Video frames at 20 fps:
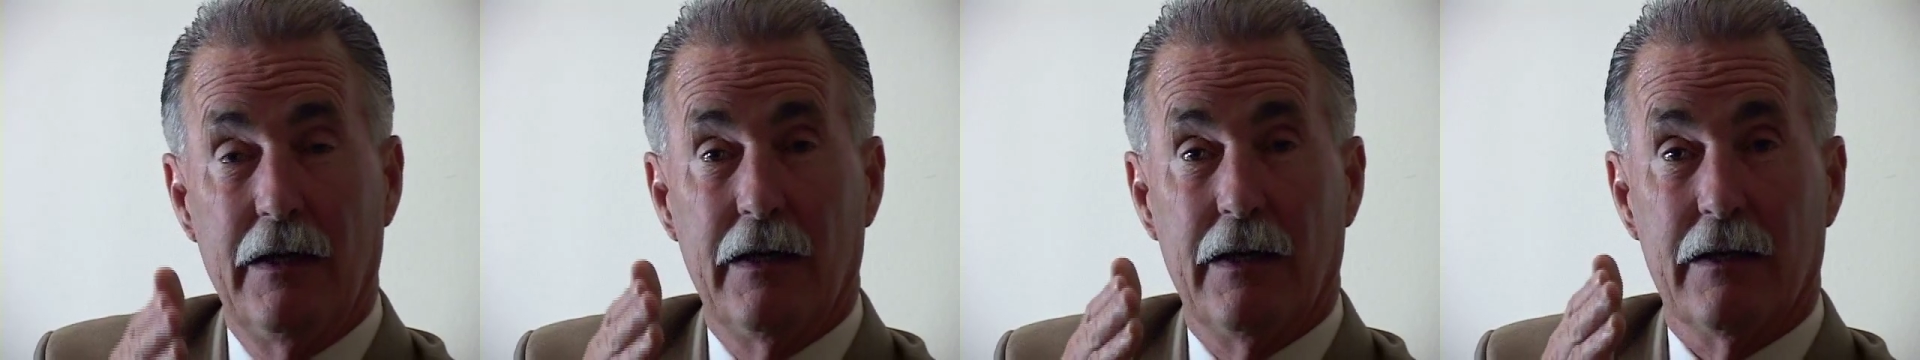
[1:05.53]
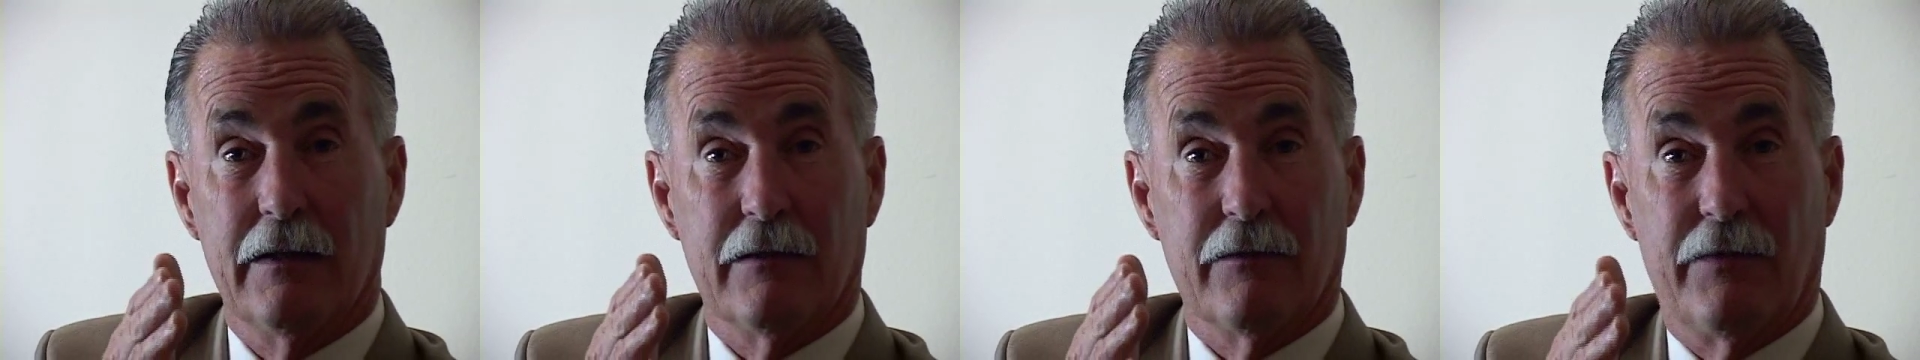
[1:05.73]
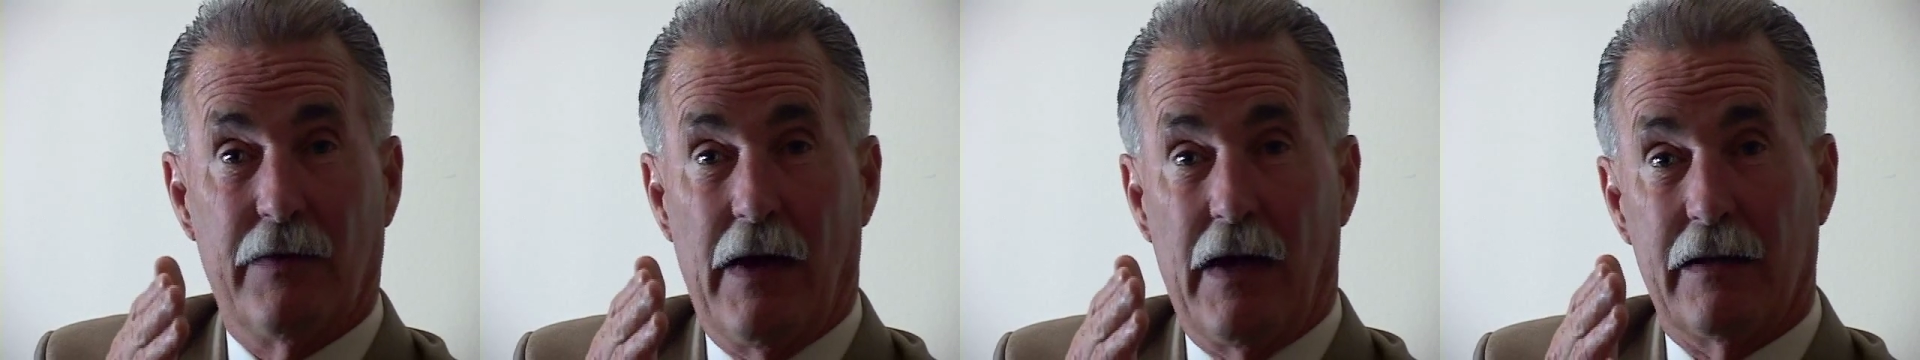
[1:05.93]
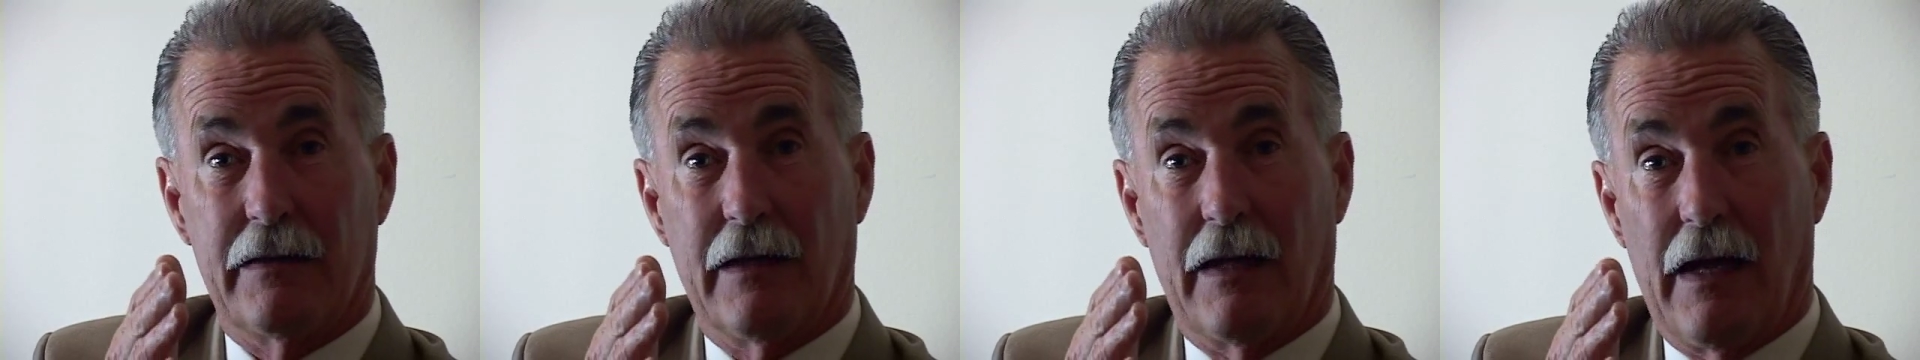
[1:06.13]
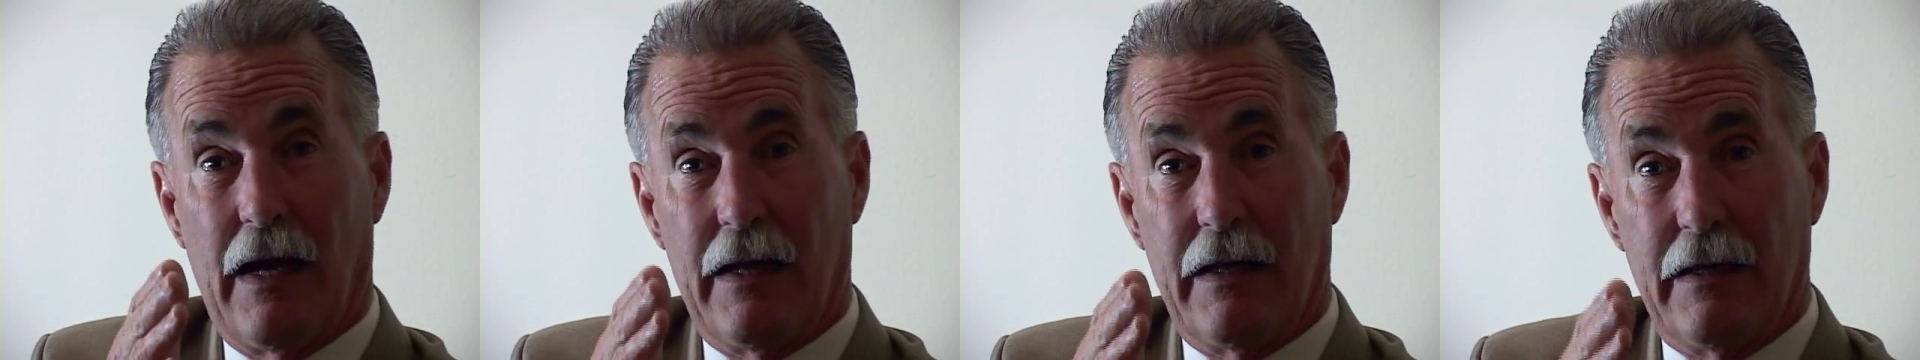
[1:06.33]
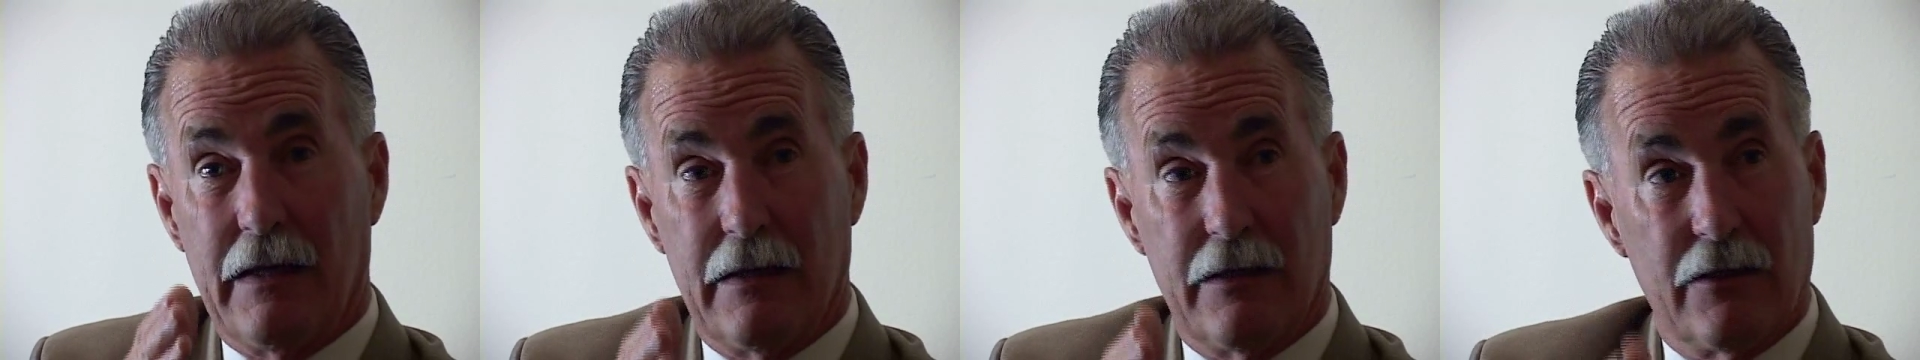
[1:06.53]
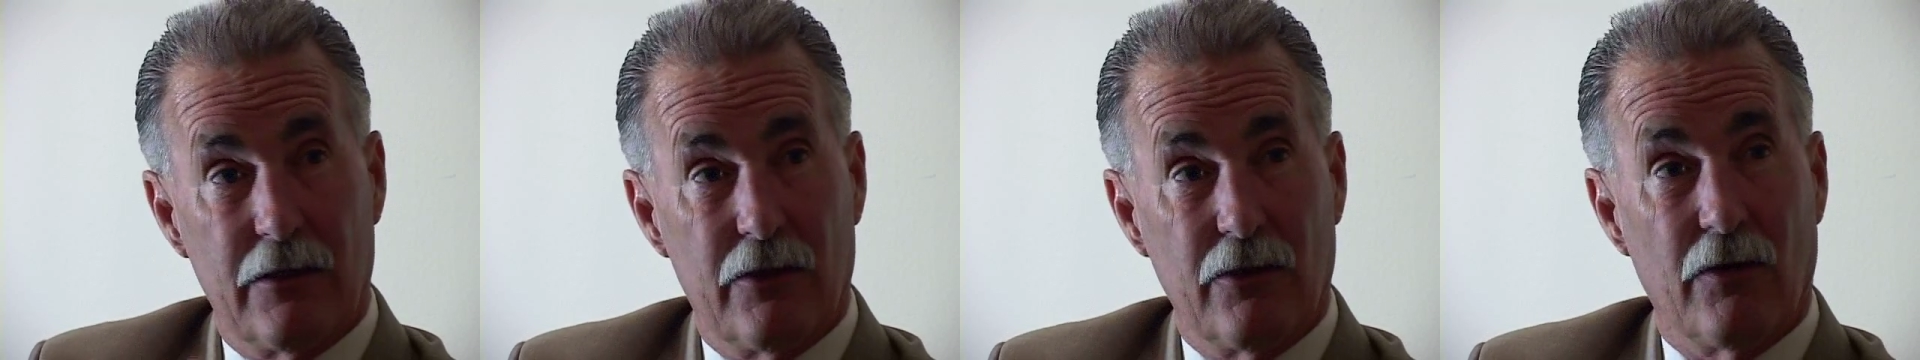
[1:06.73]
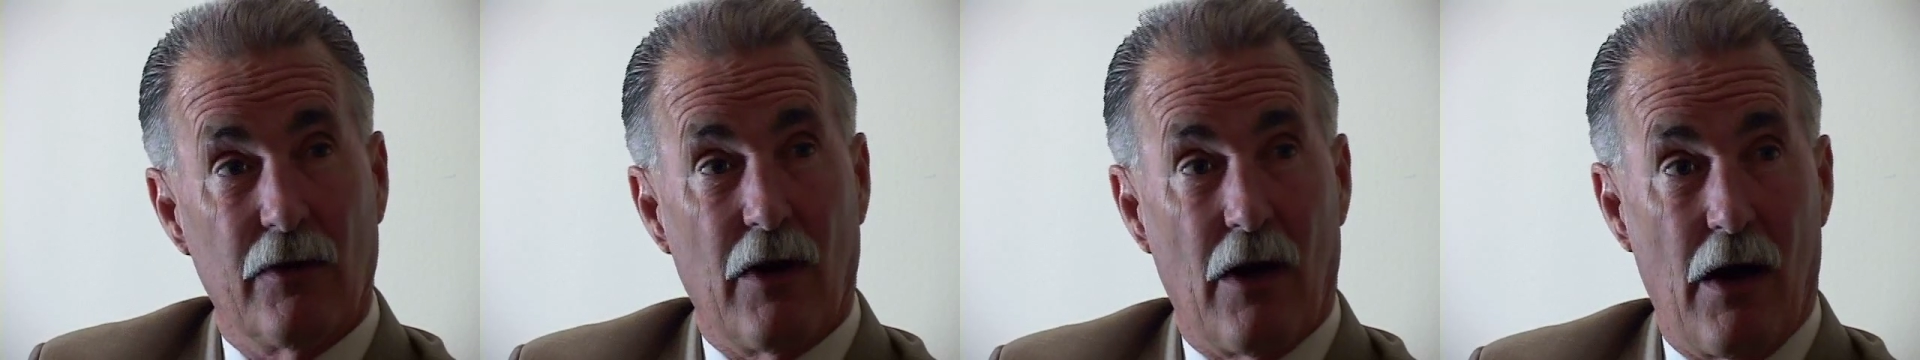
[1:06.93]
is the fact that I need to
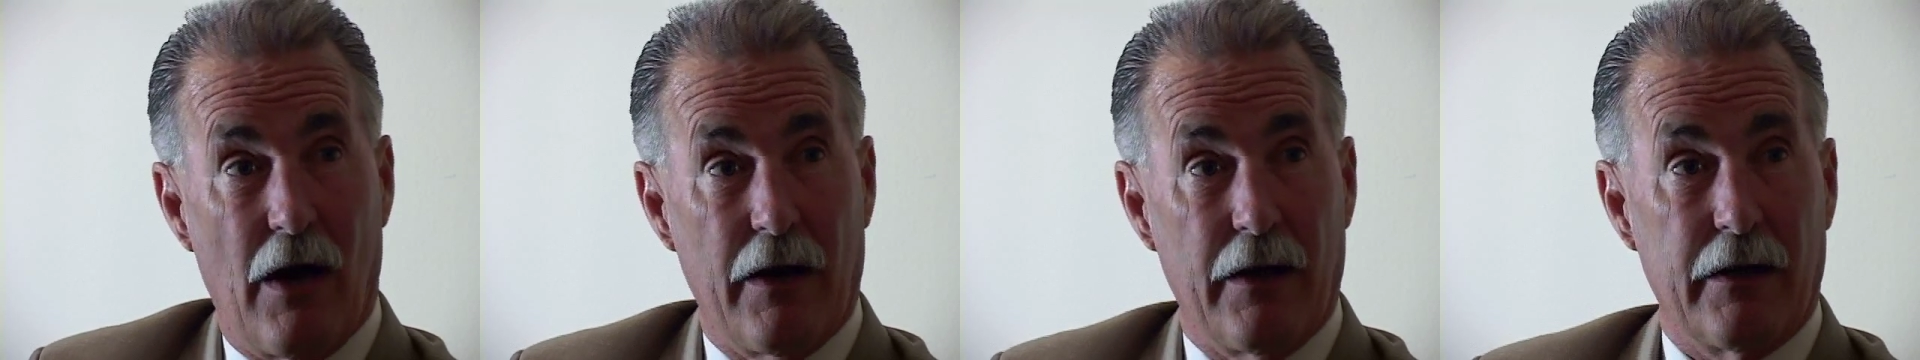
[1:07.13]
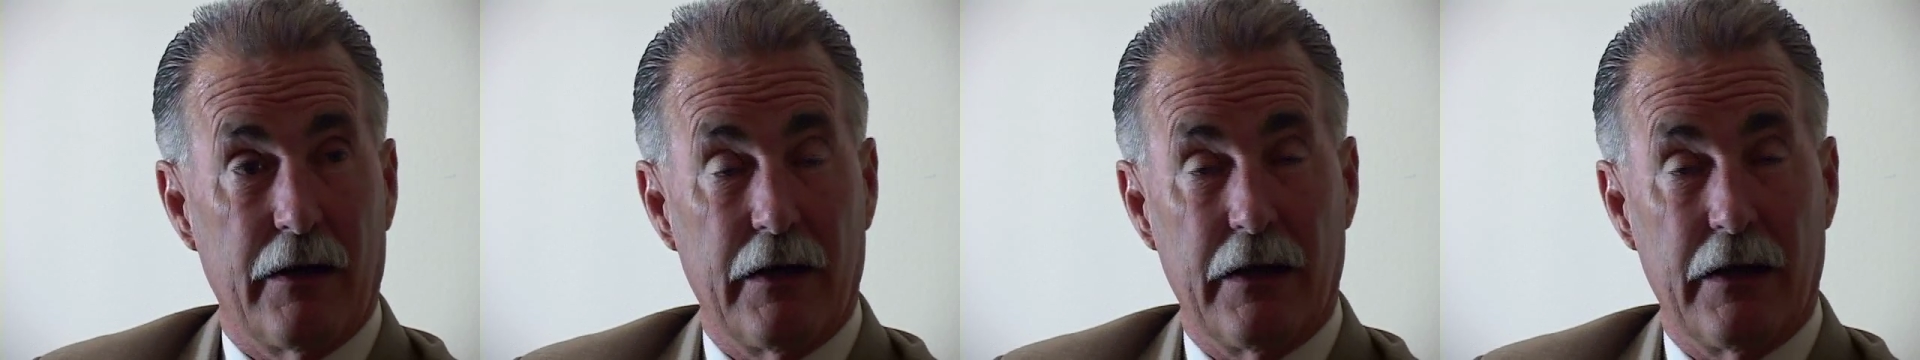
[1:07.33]
do an audit,